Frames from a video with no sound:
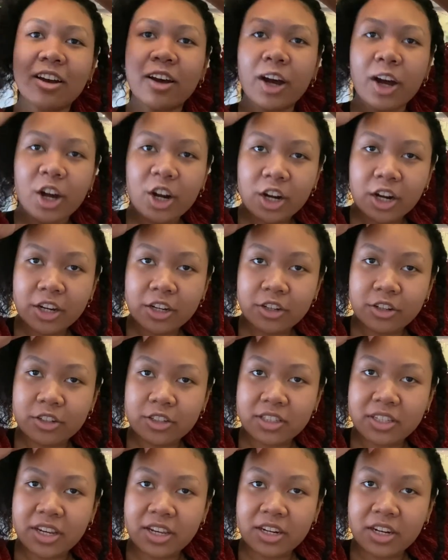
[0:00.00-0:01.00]
are
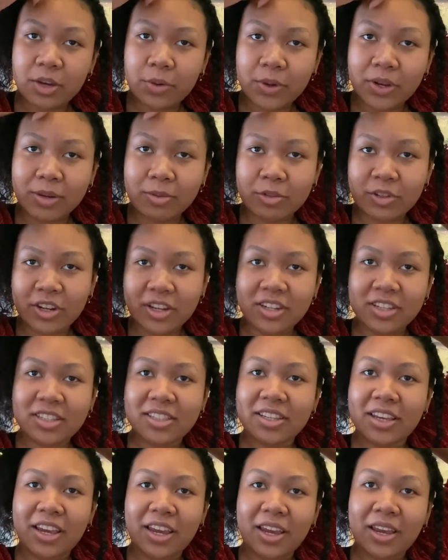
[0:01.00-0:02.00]
understanding what I'm trying to
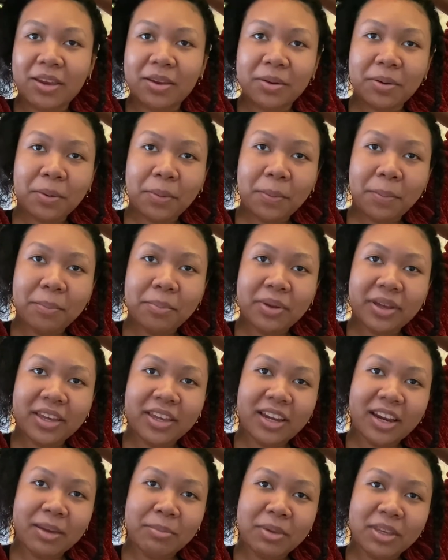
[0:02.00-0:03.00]
say, but
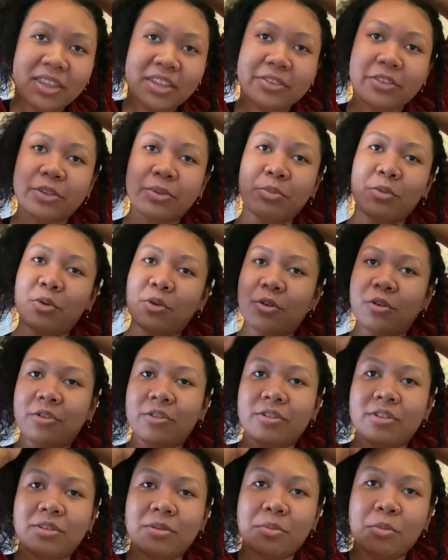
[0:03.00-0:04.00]
I mean, this is
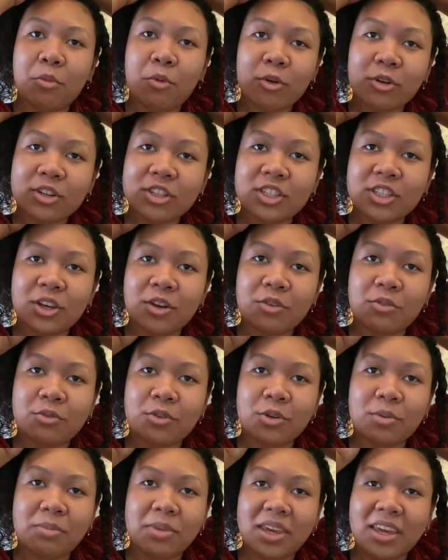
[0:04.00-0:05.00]
more so
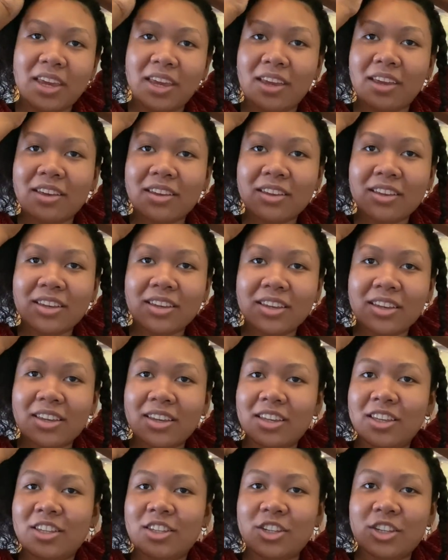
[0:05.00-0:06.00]
for me
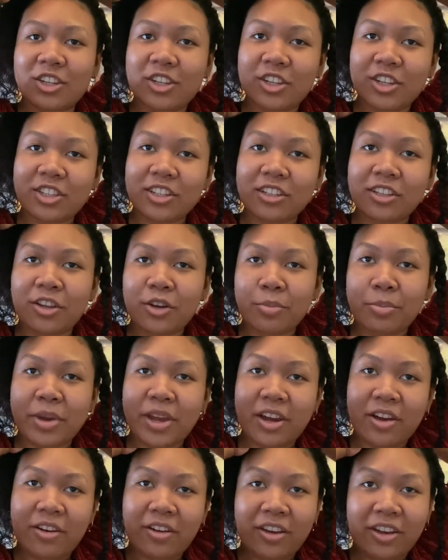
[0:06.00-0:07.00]
to just look
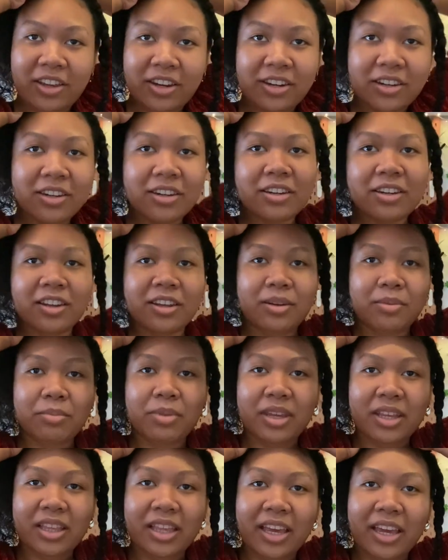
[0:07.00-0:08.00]
back on and
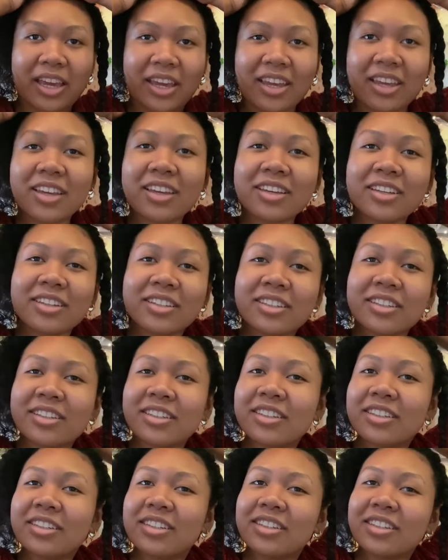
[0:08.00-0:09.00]
be like,
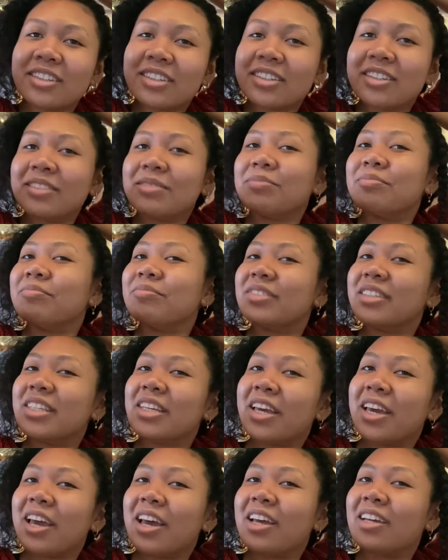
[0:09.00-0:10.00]

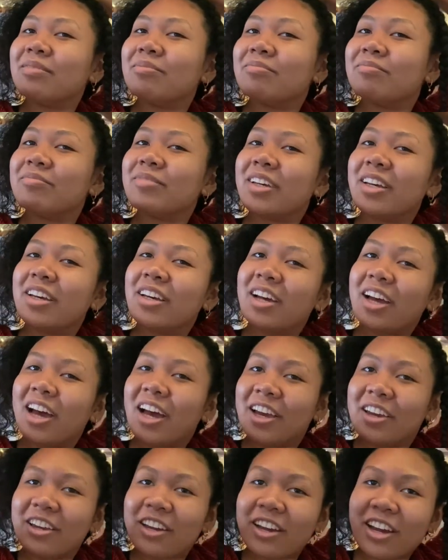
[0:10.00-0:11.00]
yeah,
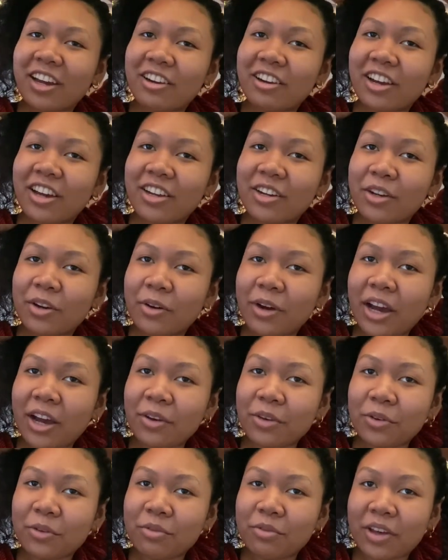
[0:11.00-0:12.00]
I know how
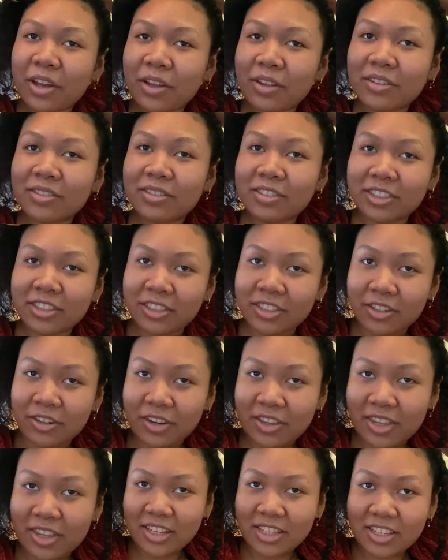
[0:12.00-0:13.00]
you felt during
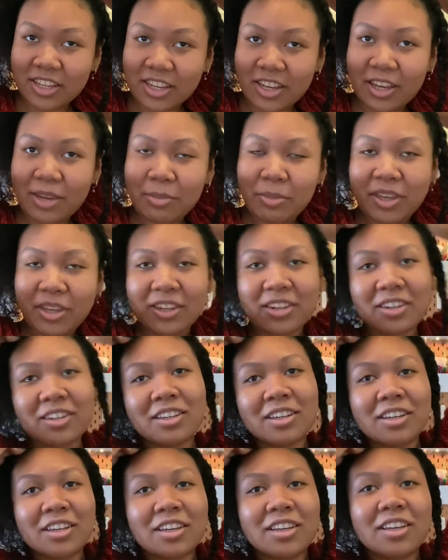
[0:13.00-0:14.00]
time, and
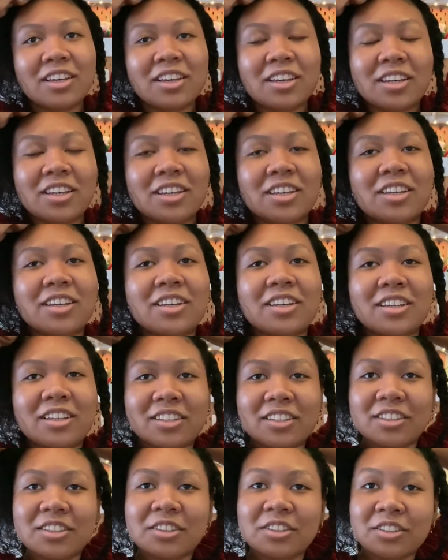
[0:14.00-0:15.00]

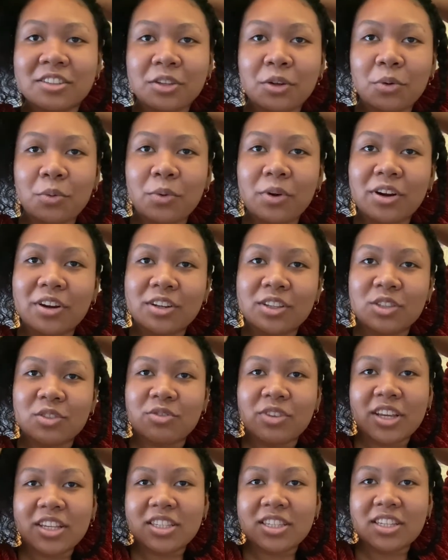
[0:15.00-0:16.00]
the words
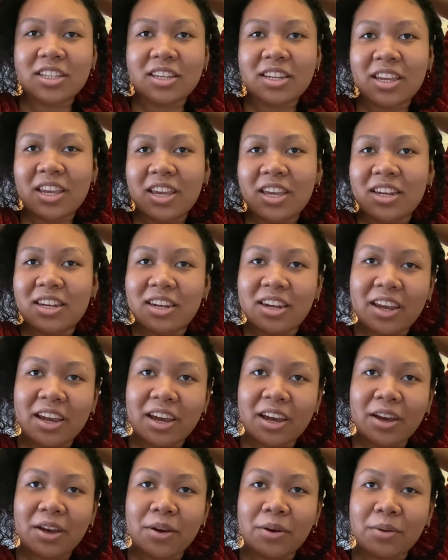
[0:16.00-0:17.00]
resonate
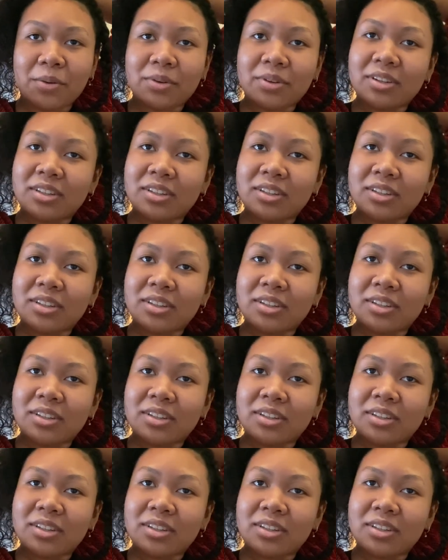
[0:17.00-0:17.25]
now,